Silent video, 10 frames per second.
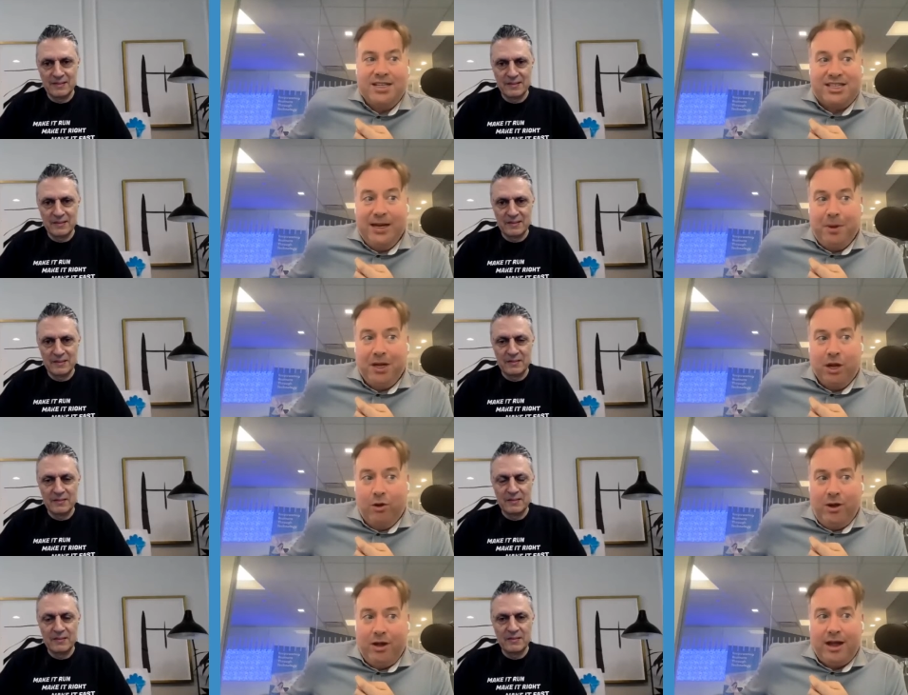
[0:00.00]

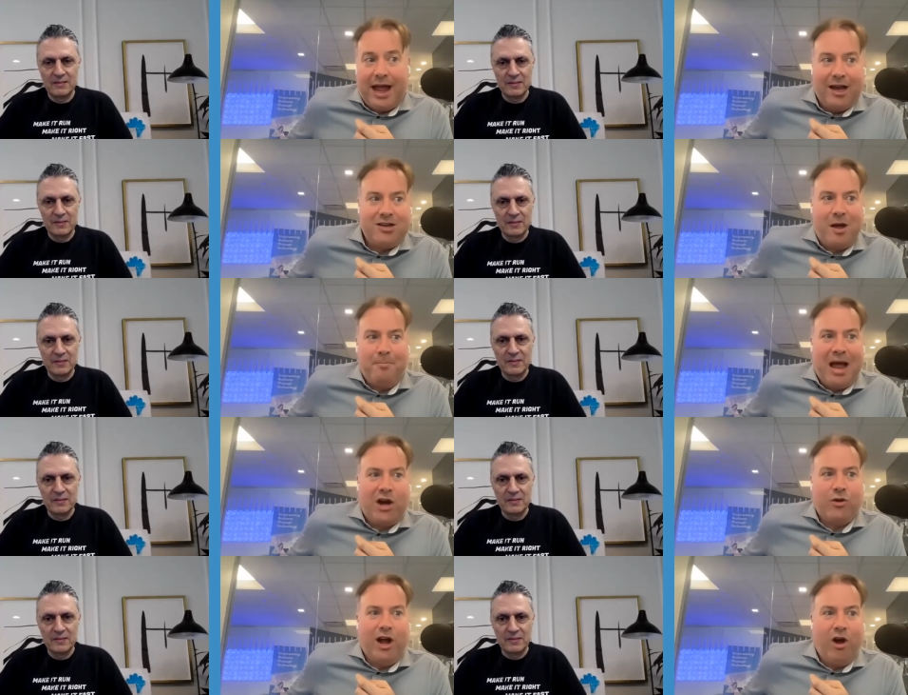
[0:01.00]
Speaker 1: CPO at
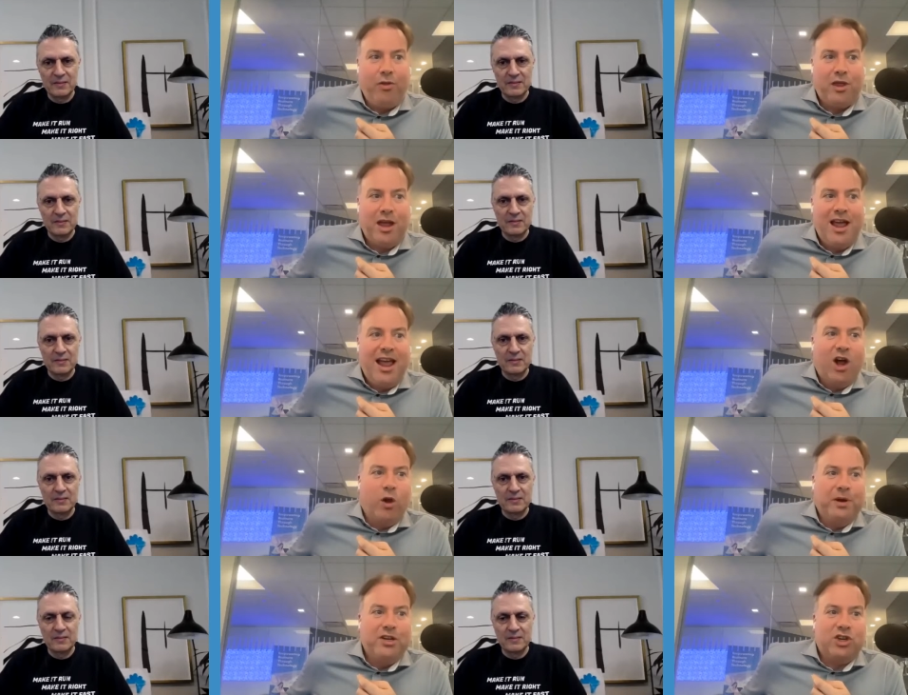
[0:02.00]
MacroHealth,
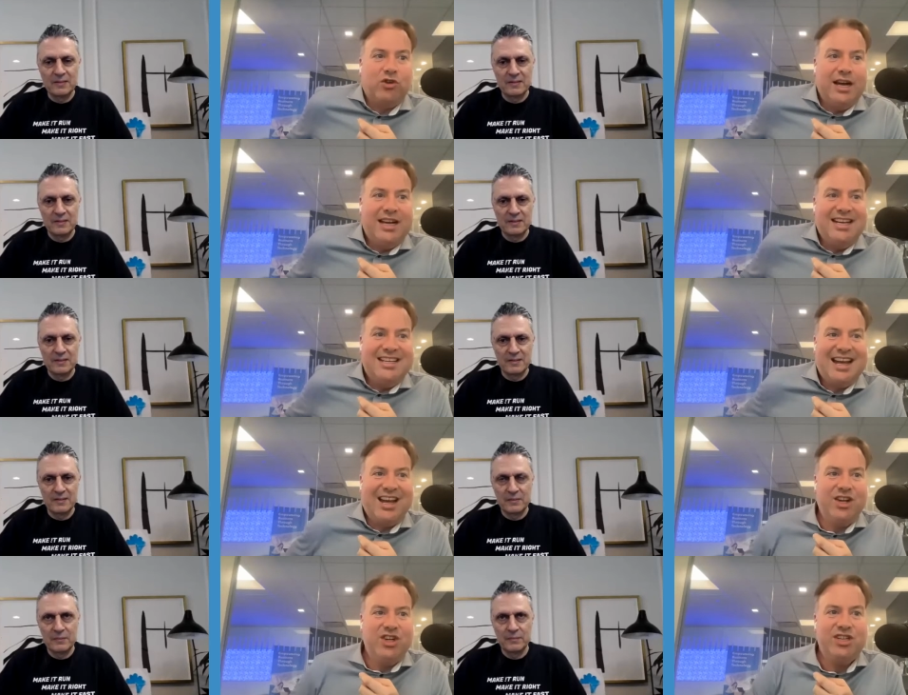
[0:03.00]
helping to create
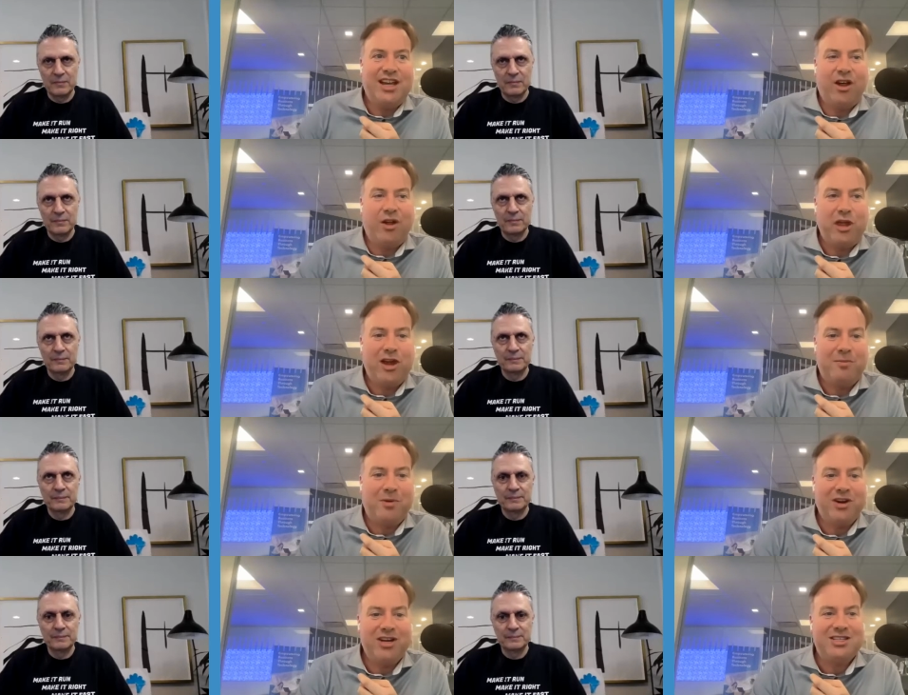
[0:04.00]
intelligent healthcare
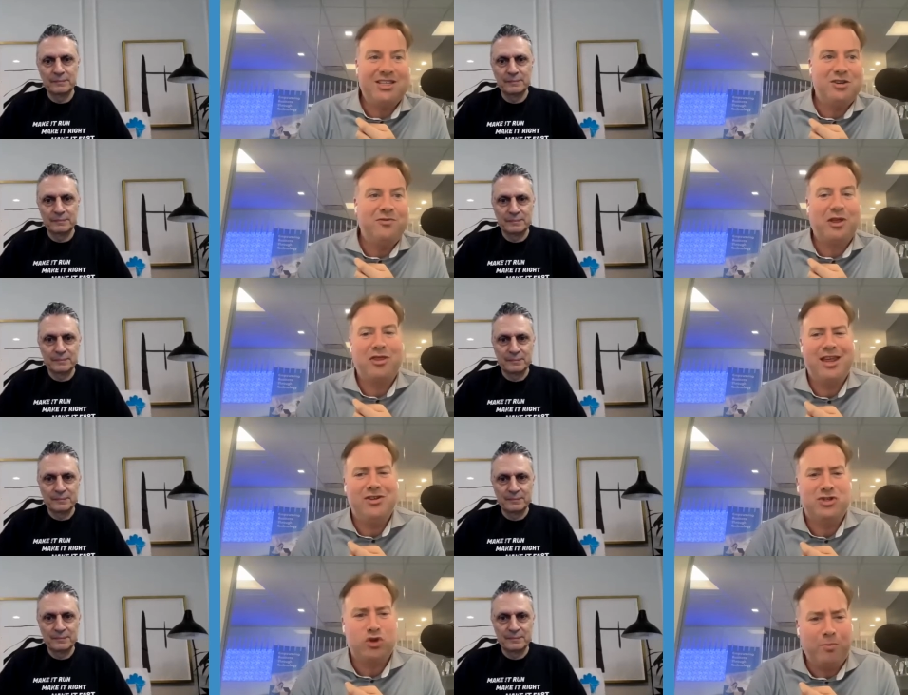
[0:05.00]
markets. Toufic, thank you
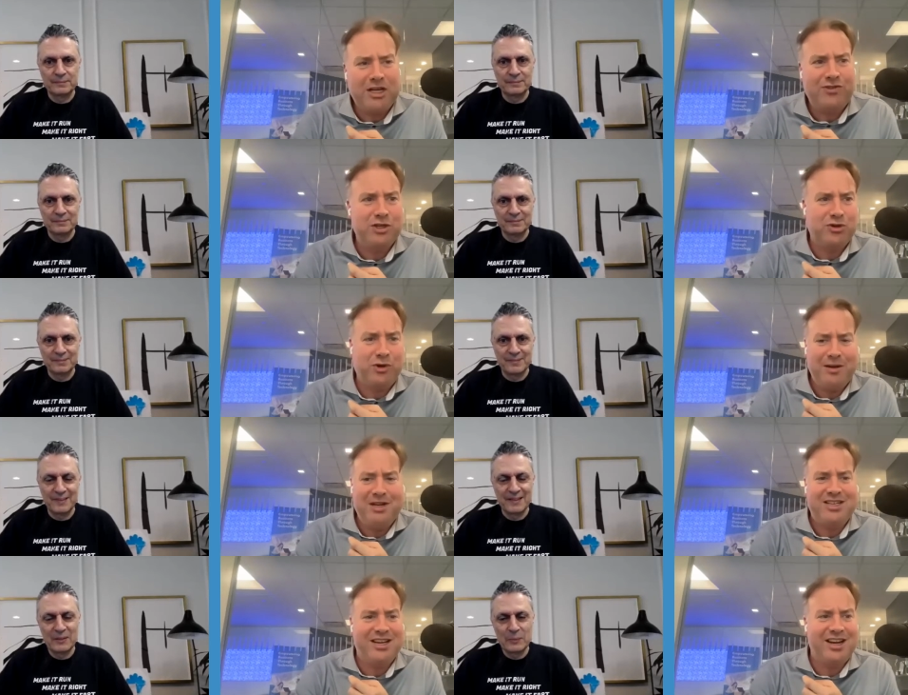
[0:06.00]
so
Speaker 2: much for joining me
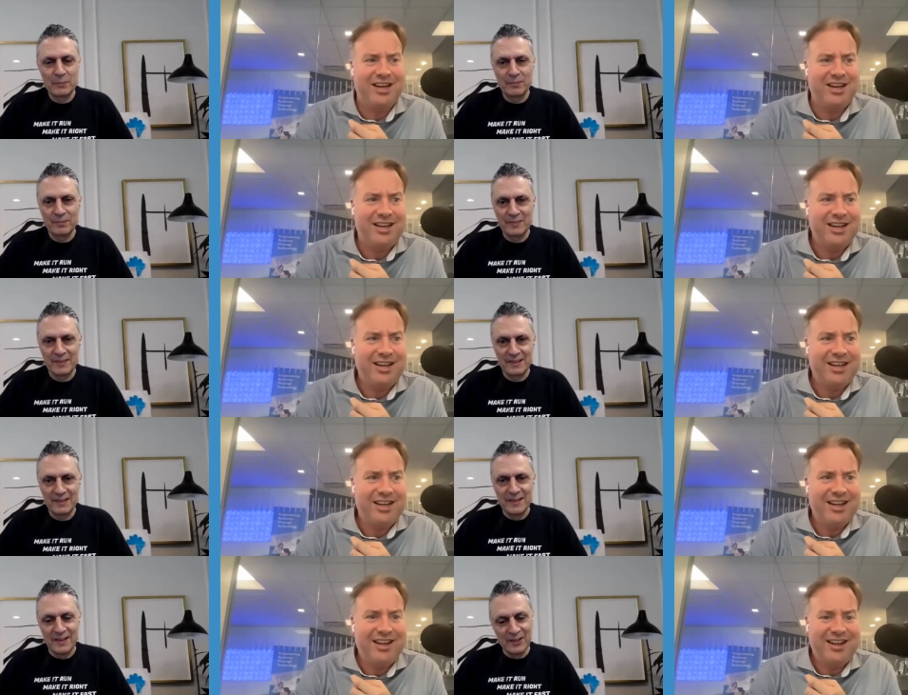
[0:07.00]
today.
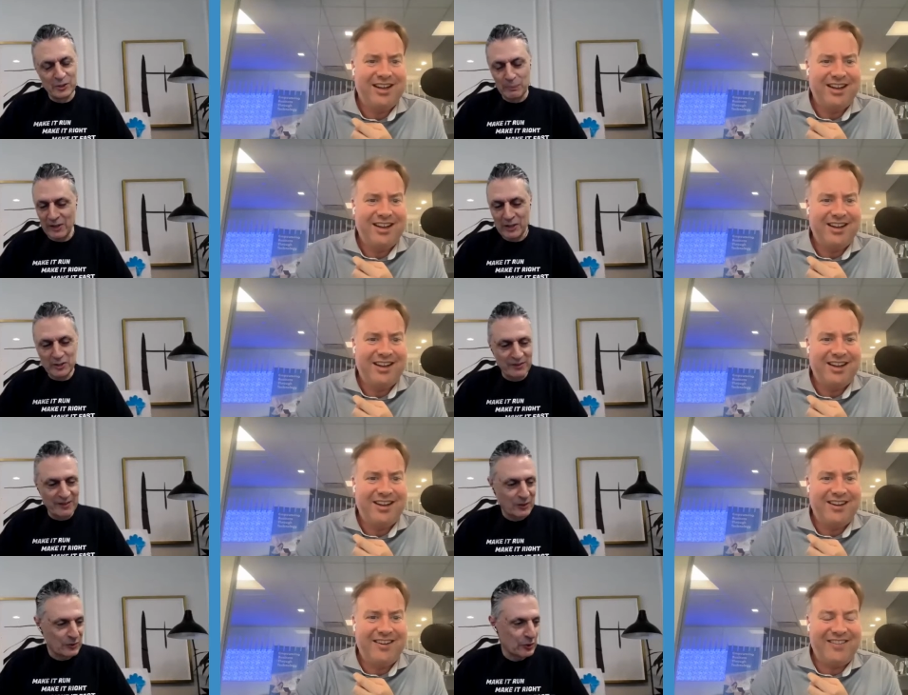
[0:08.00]
It's a pleasure.
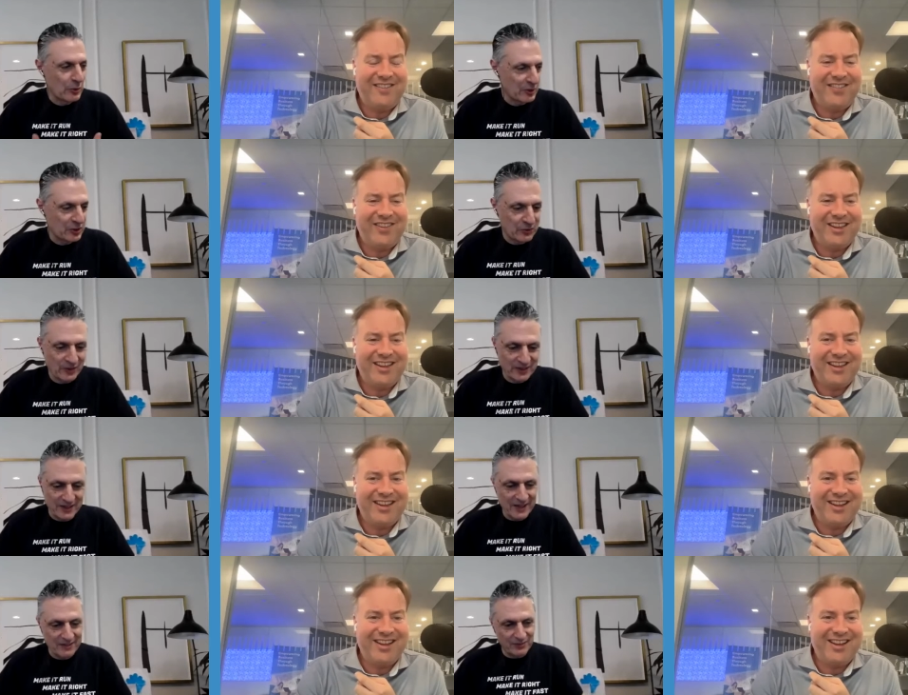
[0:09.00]
Thank you so much, Chris.
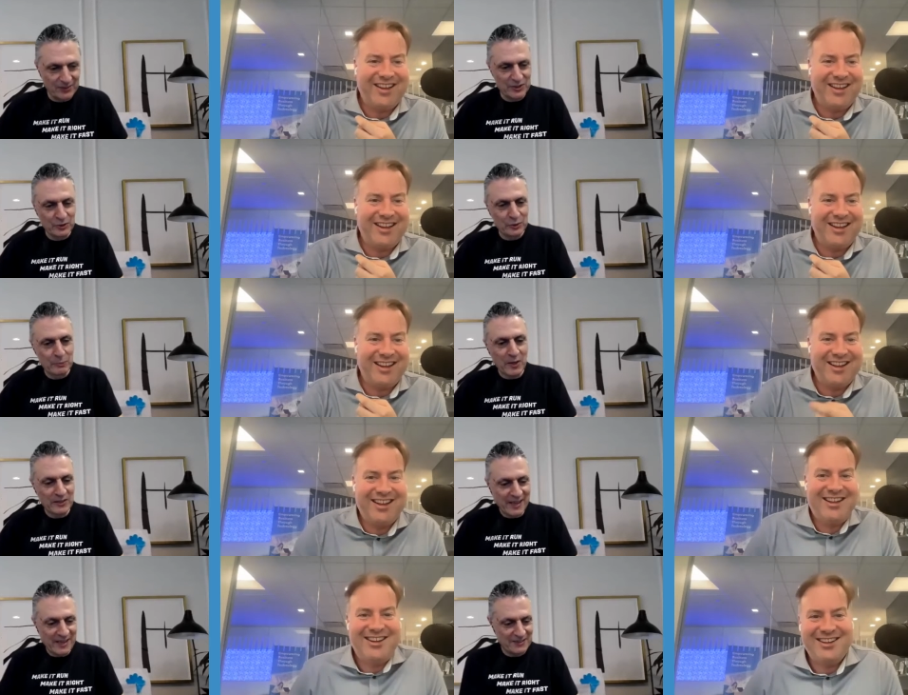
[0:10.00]
I've listened to your
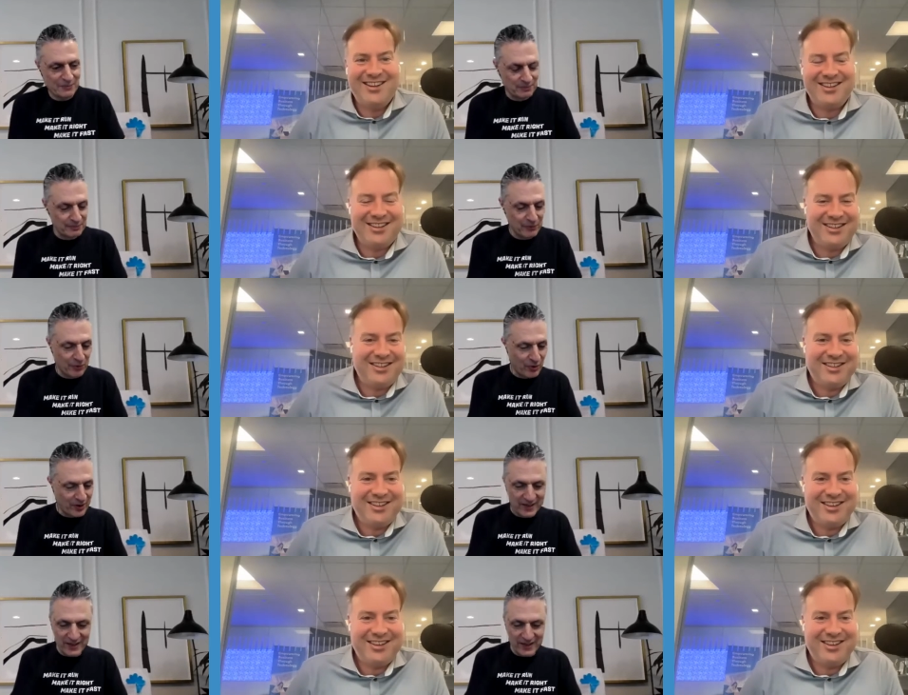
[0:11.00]
podcast before and